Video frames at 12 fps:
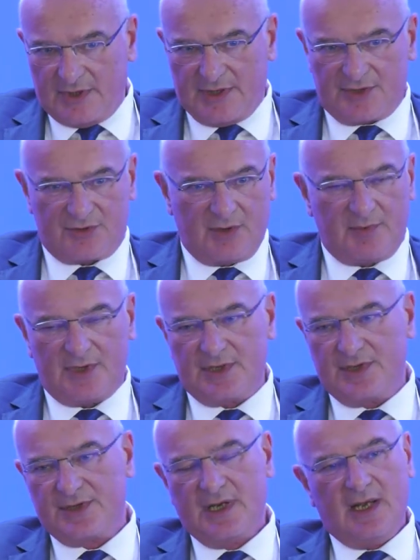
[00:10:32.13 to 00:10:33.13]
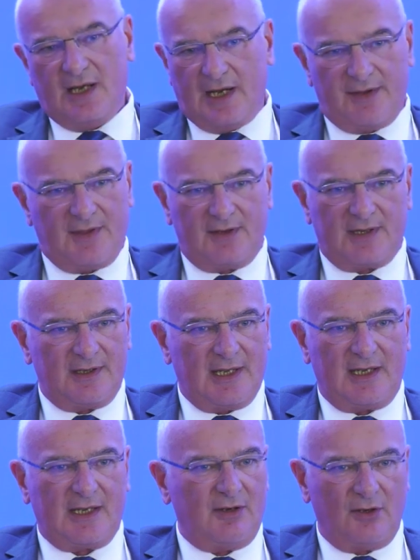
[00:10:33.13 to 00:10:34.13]
distributors, I think that
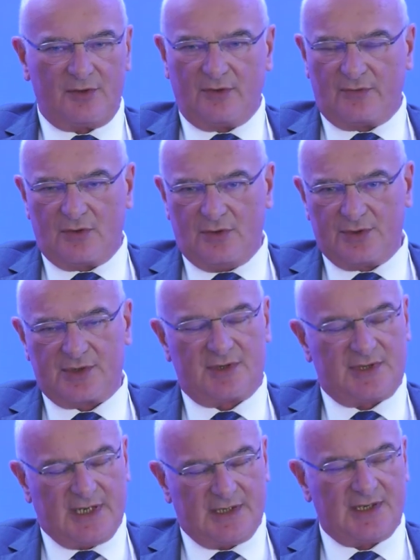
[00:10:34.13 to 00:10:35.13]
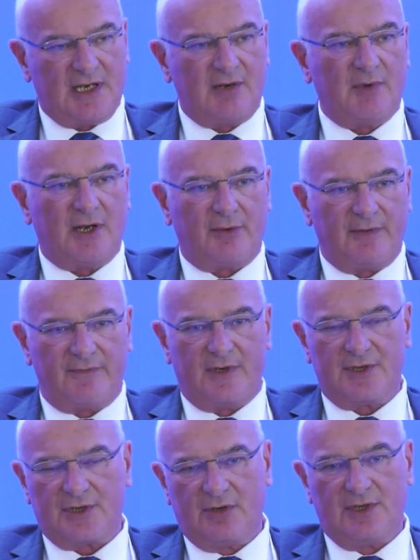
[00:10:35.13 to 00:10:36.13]
they cannot, of course, since Igmar
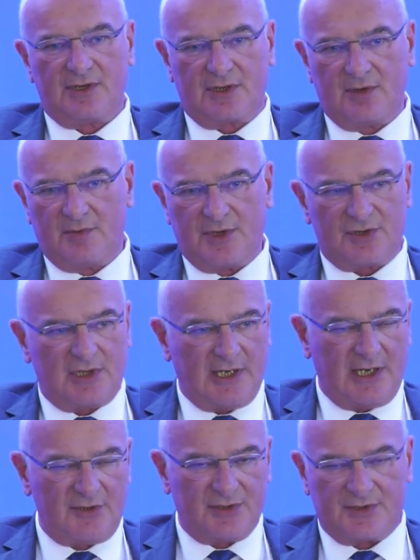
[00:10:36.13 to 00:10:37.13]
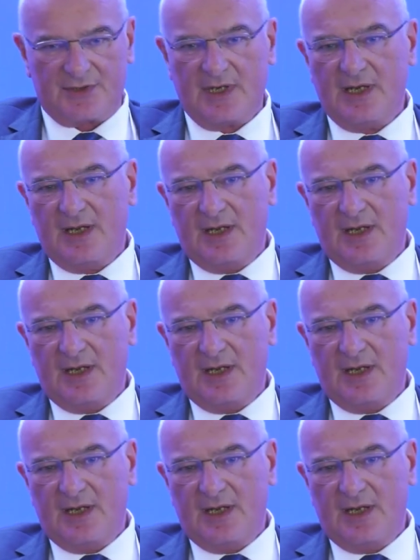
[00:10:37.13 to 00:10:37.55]
refers only to commercial agents,